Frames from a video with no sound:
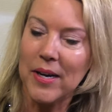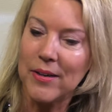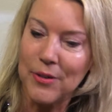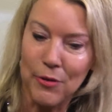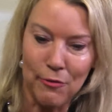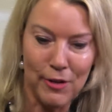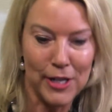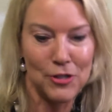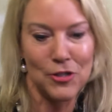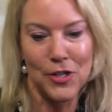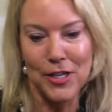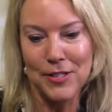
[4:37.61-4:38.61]
and you
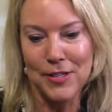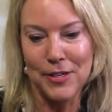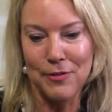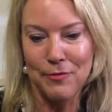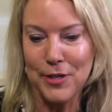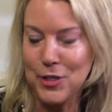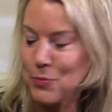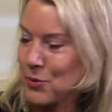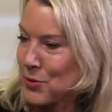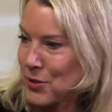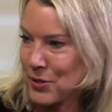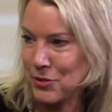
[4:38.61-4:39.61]
evangelize it on
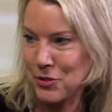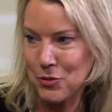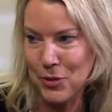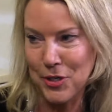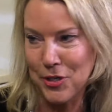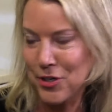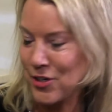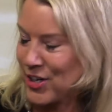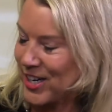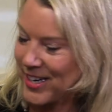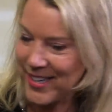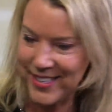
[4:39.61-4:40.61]
Facebook and Twitter
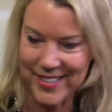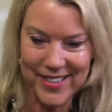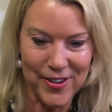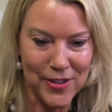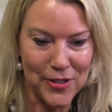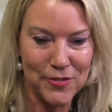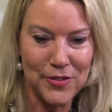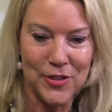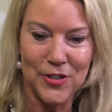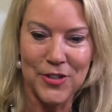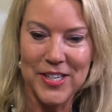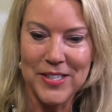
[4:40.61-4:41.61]
and all of
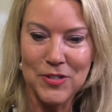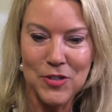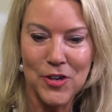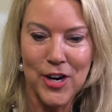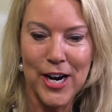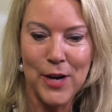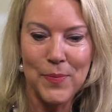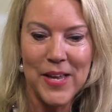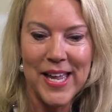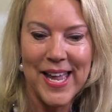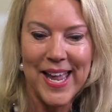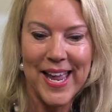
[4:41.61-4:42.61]
your Instagram
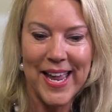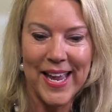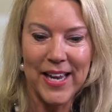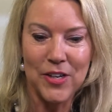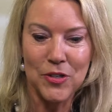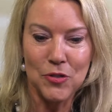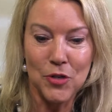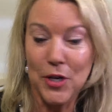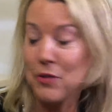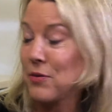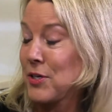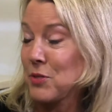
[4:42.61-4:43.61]
and you try
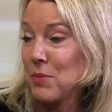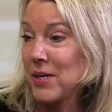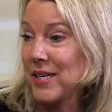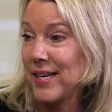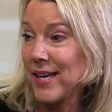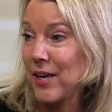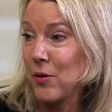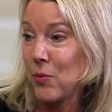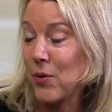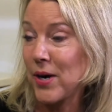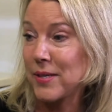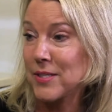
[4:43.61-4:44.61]
to raise money. And
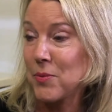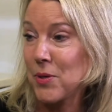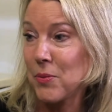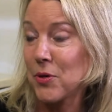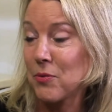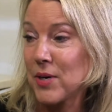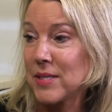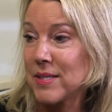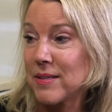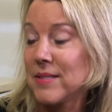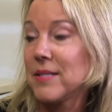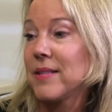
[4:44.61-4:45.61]
we're asking people to raise at
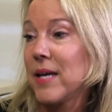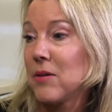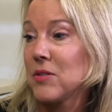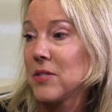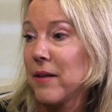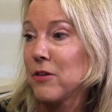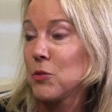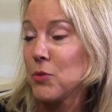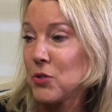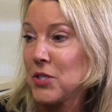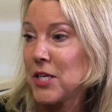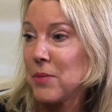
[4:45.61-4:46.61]
least $1,000 per
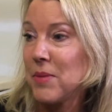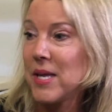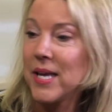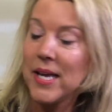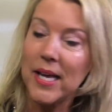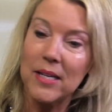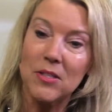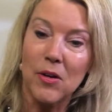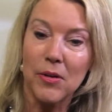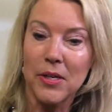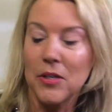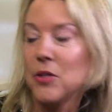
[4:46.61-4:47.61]
team and it's
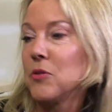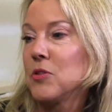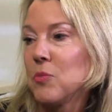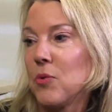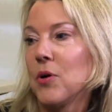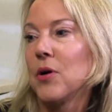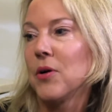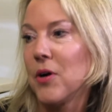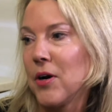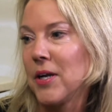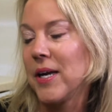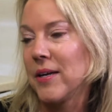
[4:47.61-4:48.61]
all going to go support our
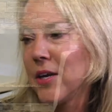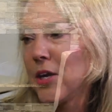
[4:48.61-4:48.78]
cardiac